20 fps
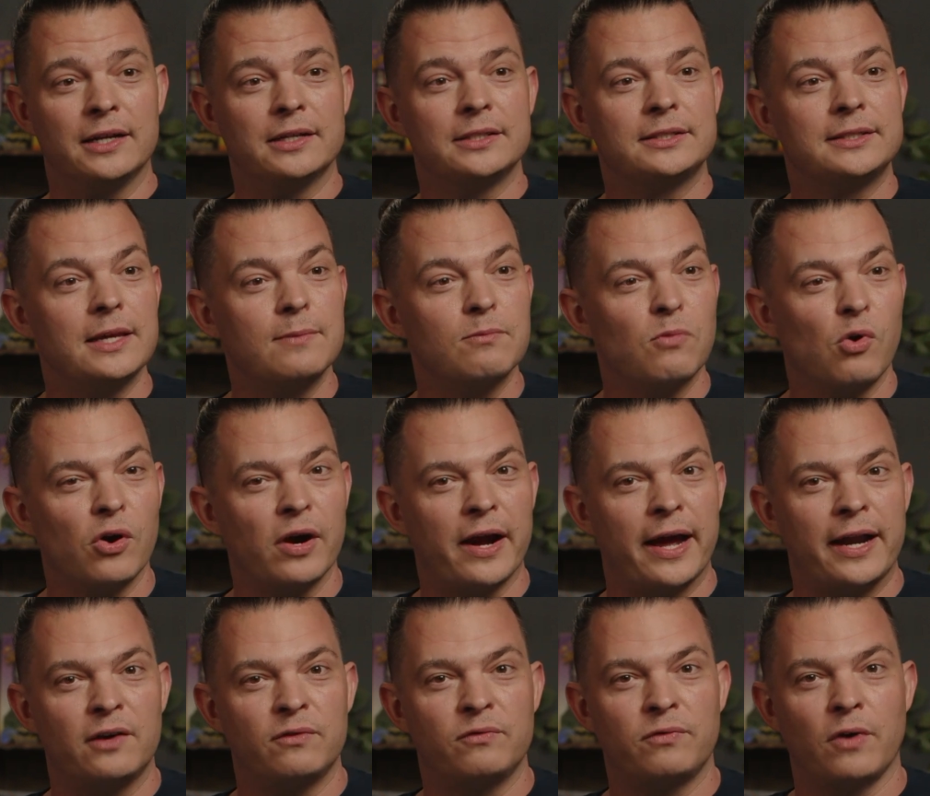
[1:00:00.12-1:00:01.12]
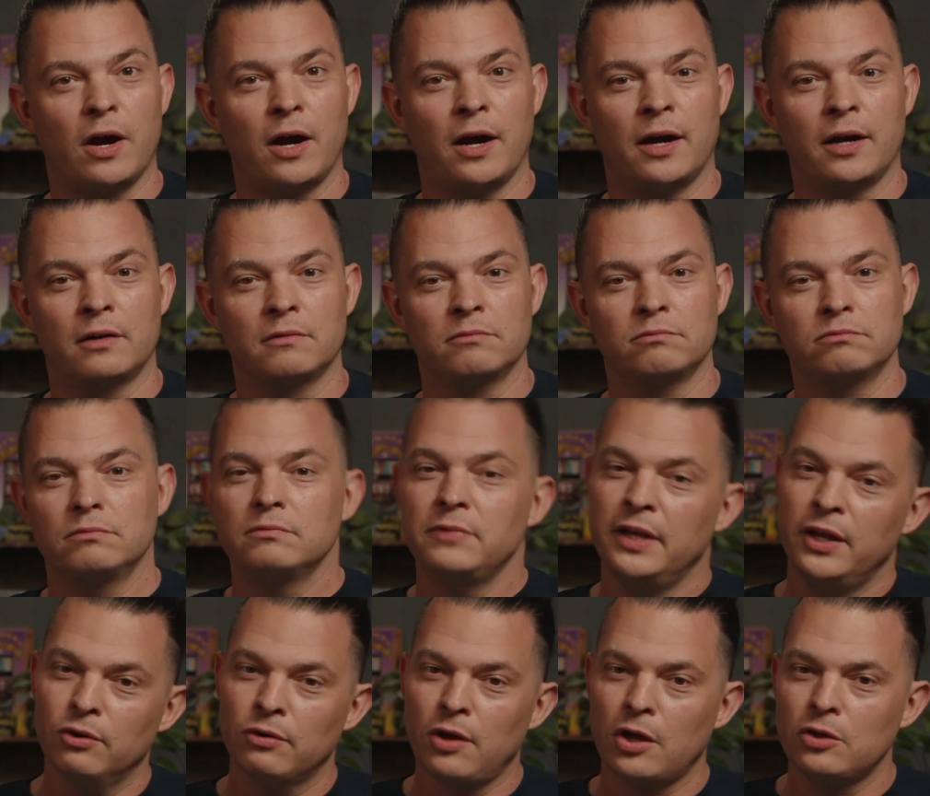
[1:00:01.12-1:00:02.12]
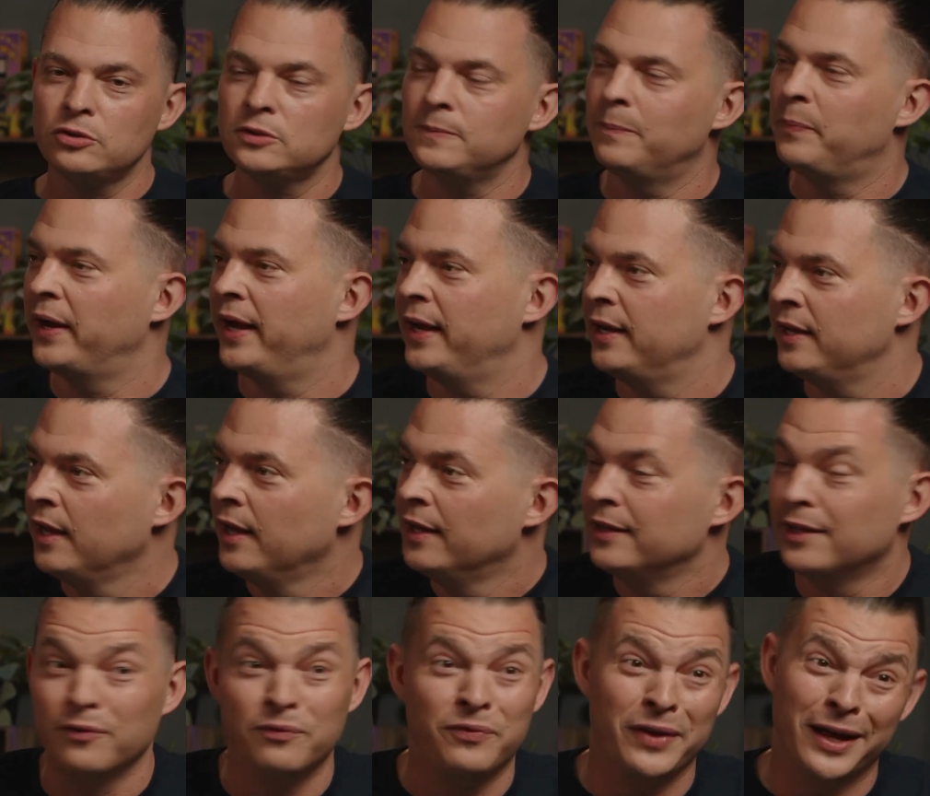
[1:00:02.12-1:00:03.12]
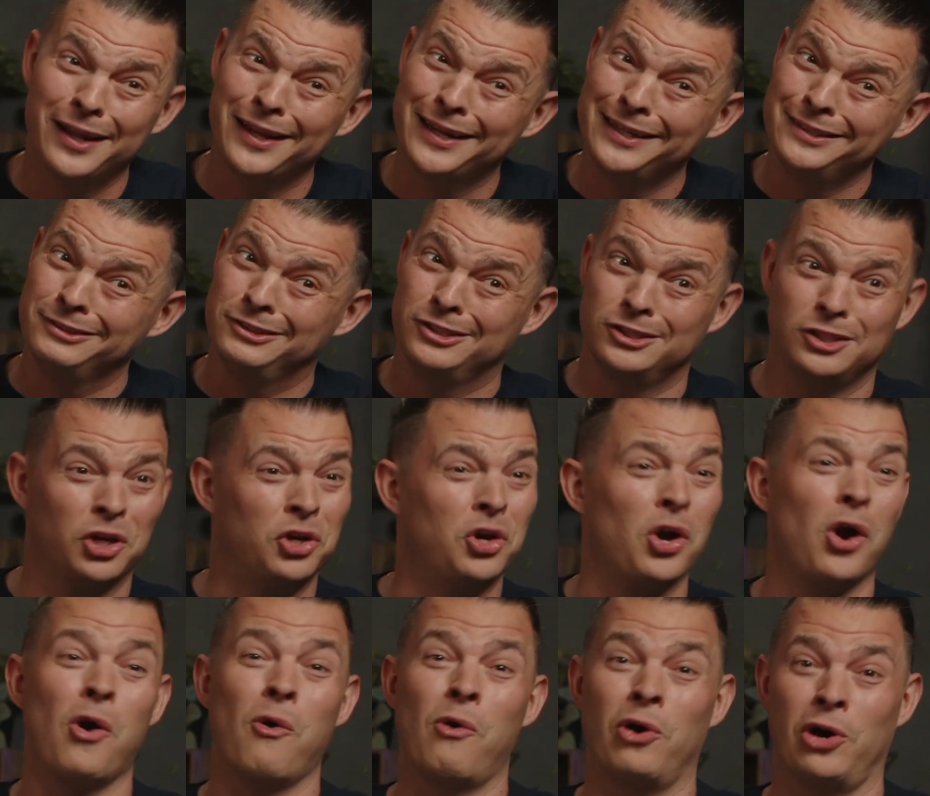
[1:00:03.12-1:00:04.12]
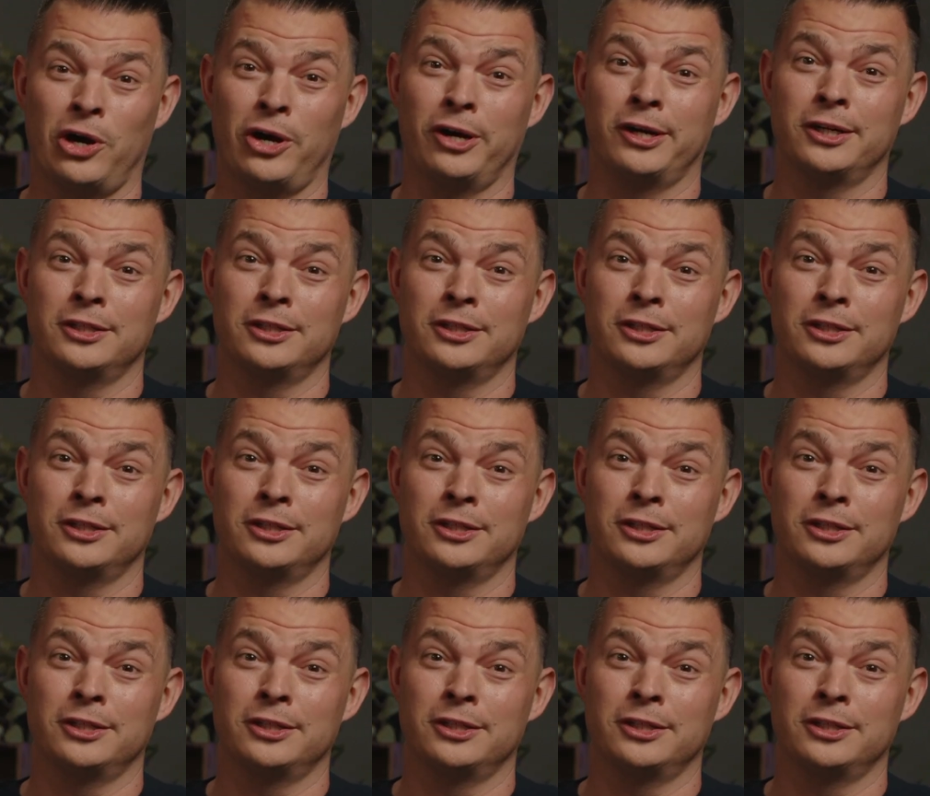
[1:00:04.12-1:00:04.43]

to see more out of our heroes, but the villains go hard.